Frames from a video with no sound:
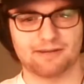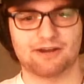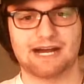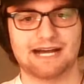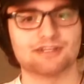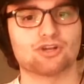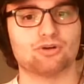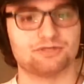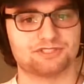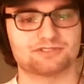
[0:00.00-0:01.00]
hot and
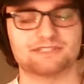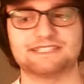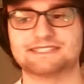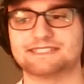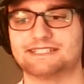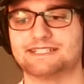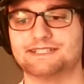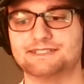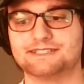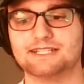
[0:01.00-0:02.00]
cold streaks
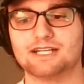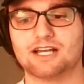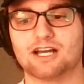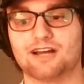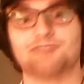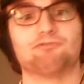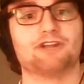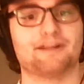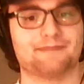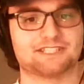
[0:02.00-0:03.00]
and
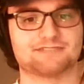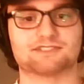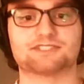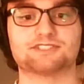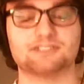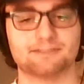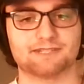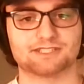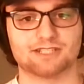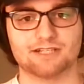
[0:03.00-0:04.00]
one dimension versus two
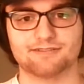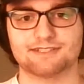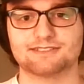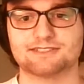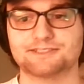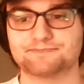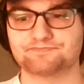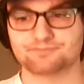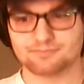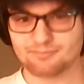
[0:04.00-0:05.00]
dimension offenses,
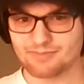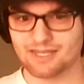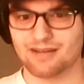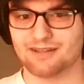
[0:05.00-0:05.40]
a